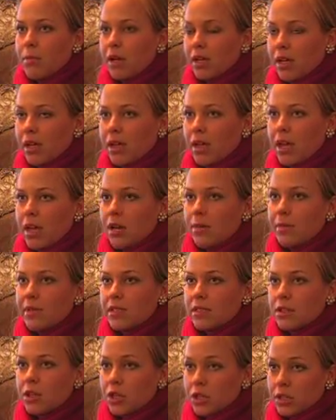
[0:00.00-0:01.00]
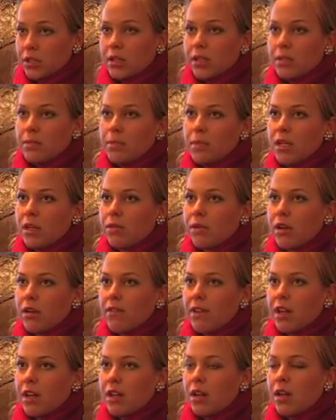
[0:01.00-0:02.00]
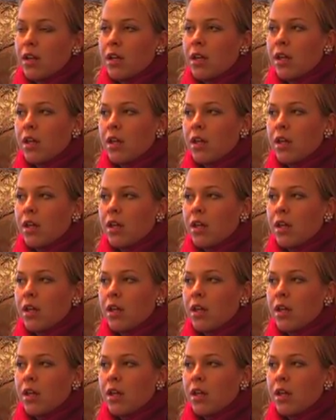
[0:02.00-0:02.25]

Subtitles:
Buckingham is currently being renovated,